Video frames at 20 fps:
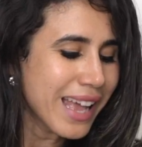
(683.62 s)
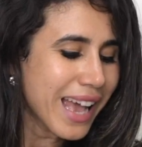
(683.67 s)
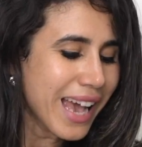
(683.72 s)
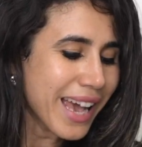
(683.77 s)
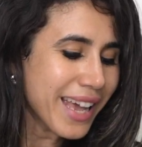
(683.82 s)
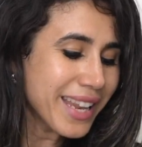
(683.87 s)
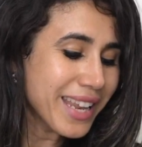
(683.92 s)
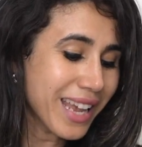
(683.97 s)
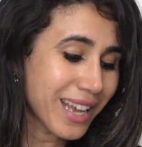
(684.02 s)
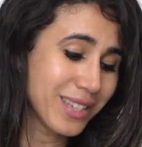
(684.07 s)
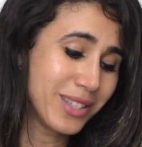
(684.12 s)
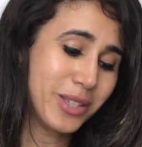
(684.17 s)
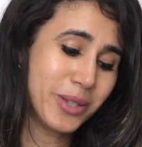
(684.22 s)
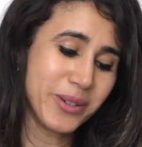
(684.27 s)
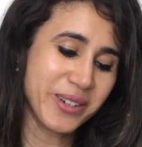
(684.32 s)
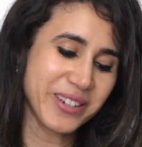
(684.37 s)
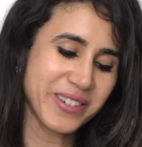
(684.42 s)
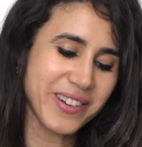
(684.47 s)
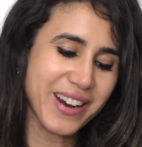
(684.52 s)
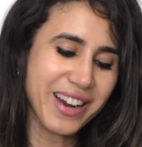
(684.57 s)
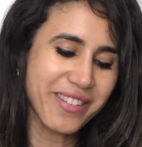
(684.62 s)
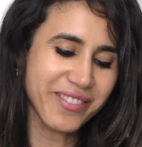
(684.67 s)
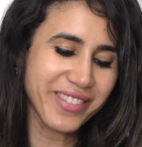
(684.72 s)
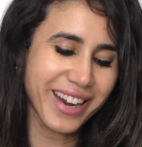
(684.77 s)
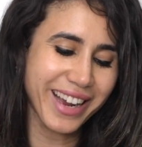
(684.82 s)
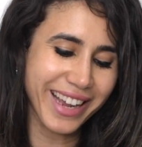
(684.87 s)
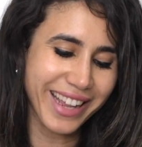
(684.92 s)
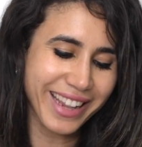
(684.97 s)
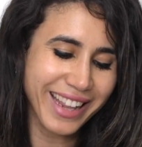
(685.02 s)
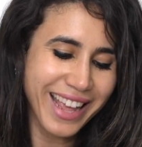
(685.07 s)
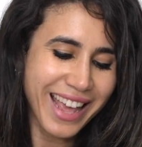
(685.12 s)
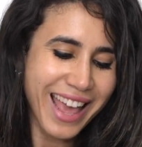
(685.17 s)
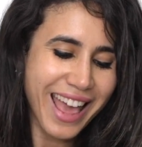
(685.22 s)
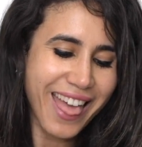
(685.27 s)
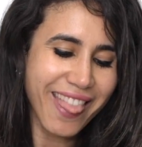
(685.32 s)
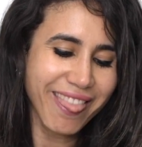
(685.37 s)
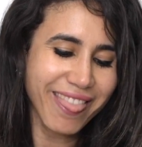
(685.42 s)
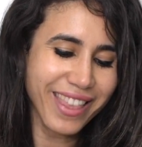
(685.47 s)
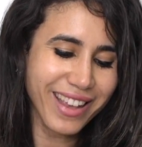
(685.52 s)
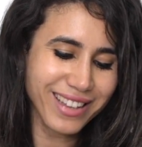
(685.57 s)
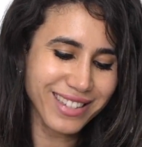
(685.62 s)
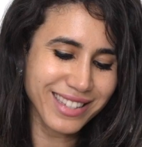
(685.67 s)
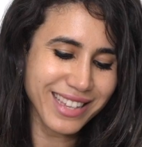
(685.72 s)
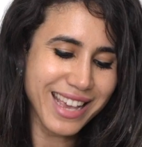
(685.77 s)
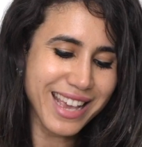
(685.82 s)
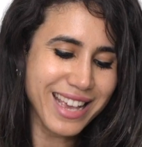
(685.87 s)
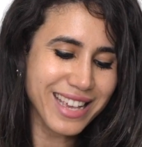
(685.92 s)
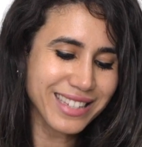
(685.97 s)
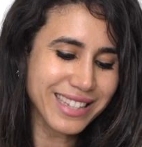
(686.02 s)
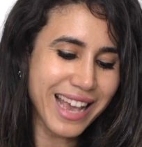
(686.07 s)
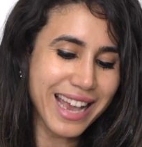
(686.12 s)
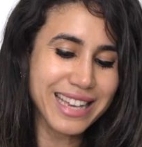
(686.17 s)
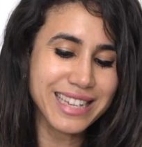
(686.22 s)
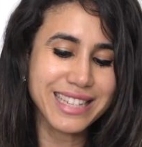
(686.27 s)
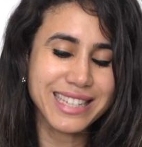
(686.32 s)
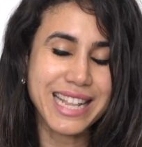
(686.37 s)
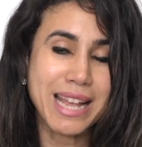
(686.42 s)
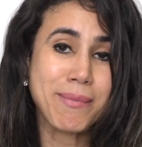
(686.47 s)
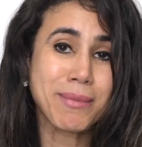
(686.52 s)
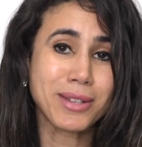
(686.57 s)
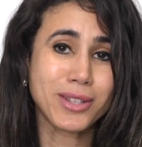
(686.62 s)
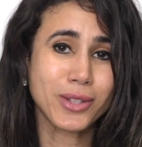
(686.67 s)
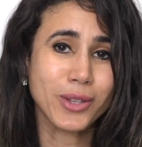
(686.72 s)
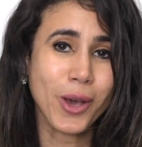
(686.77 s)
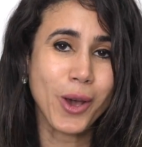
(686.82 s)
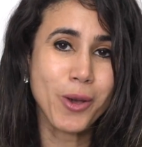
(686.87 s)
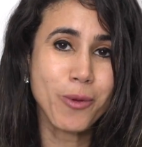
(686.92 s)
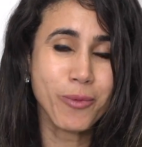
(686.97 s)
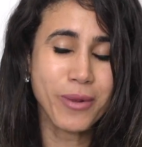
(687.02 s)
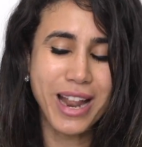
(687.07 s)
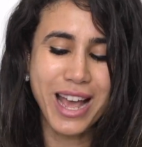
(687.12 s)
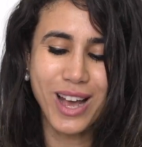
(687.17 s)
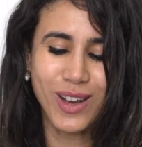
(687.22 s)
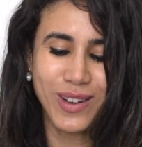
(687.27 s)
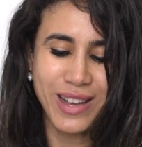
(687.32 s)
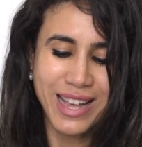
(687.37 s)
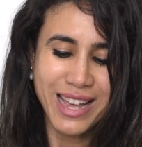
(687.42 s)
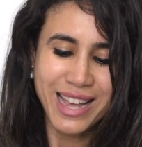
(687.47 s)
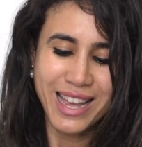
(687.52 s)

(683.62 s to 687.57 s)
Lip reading: And yes, you are quite right. This is a stemoscope. Now,